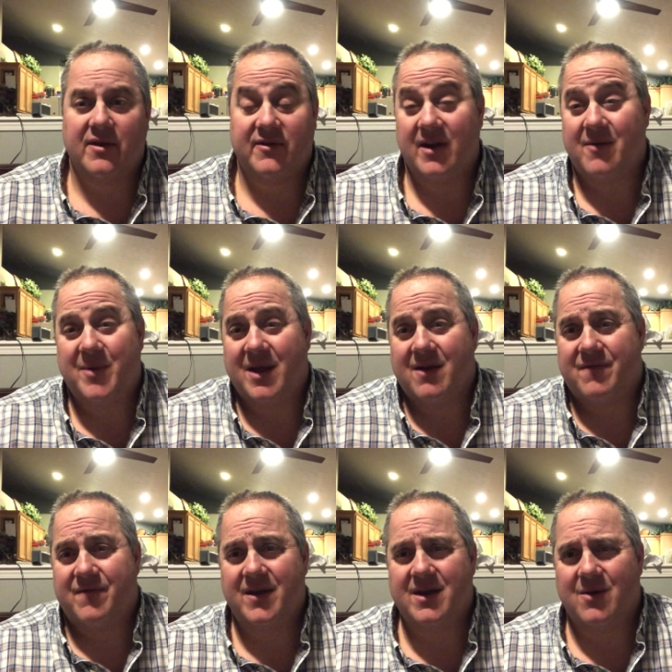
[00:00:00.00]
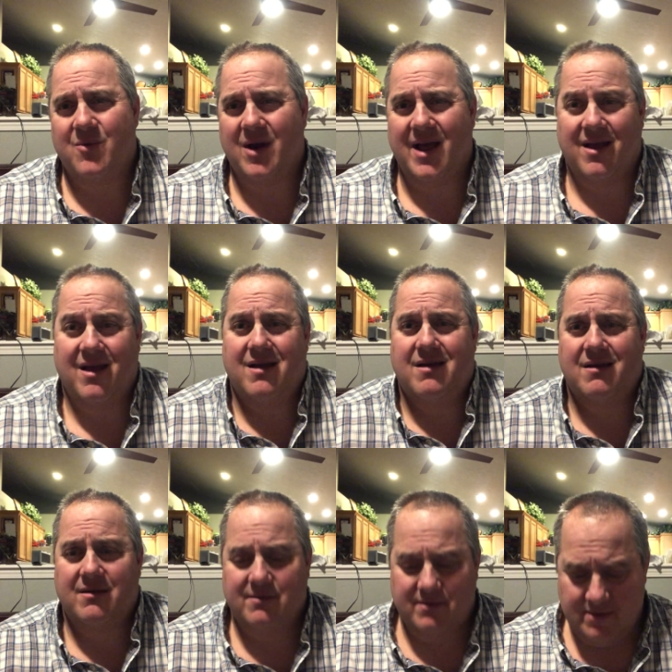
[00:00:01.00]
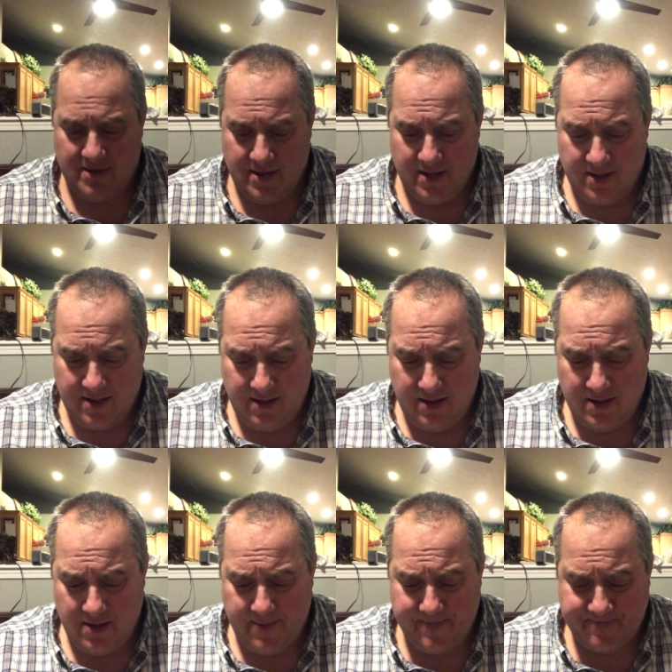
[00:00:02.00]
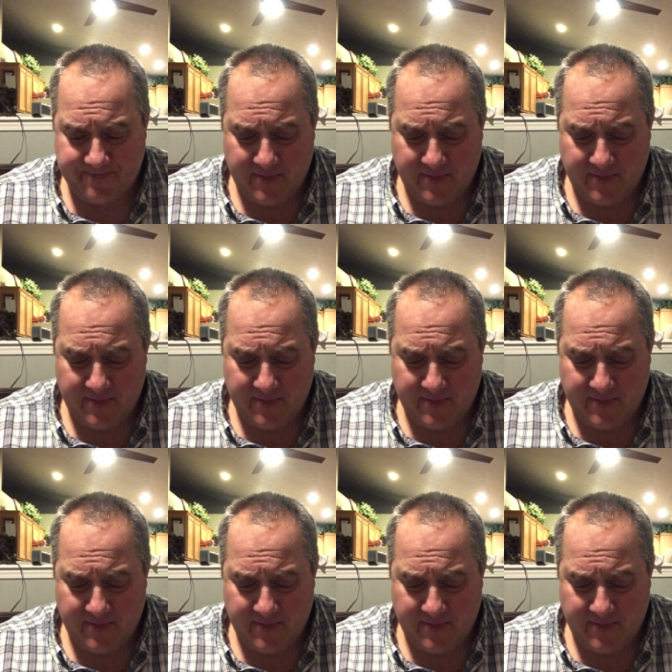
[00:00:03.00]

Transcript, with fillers: Instead of being offended, we're like, uh, you know,